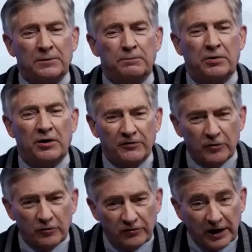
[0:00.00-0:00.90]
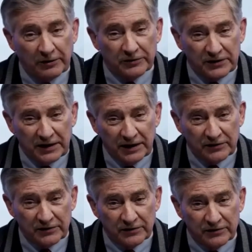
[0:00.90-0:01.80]
parvovirus
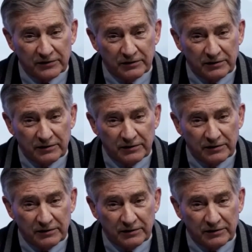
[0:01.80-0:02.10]
cases